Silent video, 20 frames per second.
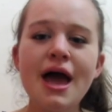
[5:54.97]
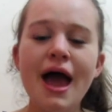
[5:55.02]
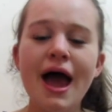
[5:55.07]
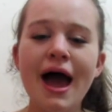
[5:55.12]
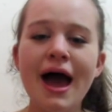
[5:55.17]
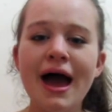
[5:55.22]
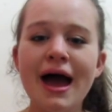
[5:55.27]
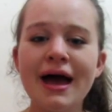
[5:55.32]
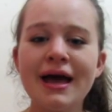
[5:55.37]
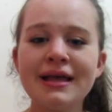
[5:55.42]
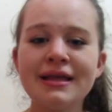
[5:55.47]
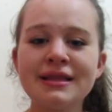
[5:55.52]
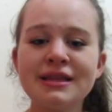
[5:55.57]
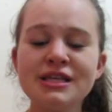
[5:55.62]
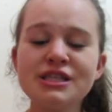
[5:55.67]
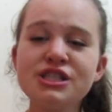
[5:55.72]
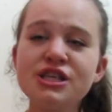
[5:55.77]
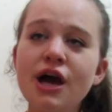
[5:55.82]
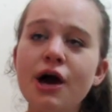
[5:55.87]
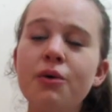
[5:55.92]
and
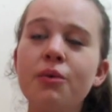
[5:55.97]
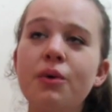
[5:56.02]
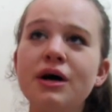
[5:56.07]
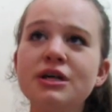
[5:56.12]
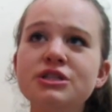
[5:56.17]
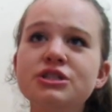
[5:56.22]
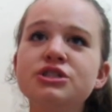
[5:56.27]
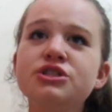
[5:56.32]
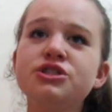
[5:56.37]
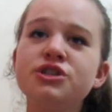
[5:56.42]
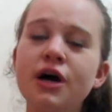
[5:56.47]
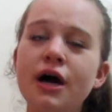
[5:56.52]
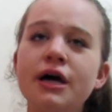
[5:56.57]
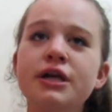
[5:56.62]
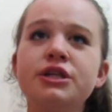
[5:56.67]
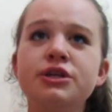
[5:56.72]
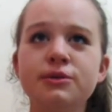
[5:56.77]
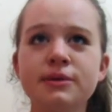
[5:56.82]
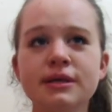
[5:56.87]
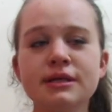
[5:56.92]
this year I want to try
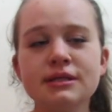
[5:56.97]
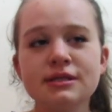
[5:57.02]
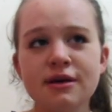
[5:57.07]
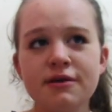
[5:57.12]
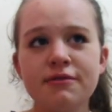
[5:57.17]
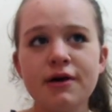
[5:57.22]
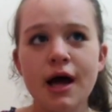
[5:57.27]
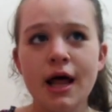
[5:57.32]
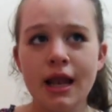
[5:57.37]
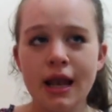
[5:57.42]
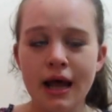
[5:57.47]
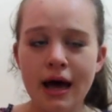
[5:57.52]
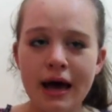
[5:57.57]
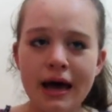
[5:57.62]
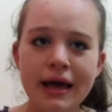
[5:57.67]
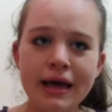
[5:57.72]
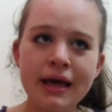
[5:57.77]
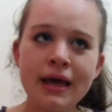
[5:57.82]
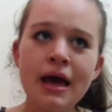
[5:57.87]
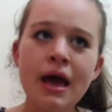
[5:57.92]
doing stuff I
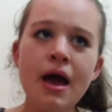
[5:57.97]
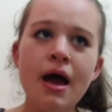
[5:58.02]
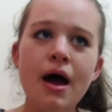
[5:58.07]
like.